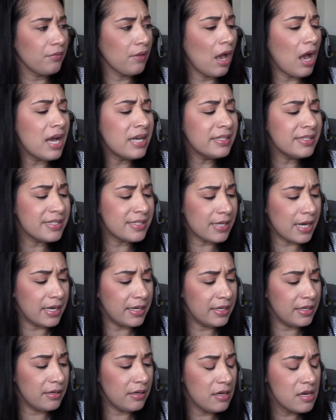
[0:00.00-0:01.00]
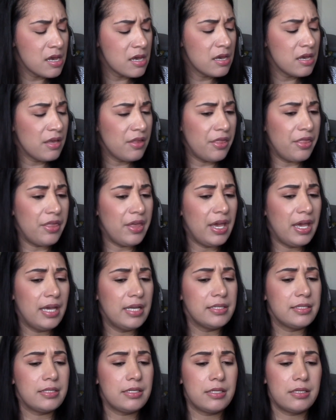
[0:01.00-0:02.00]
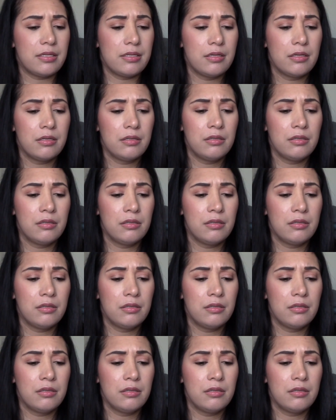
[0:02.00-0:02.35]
I decided that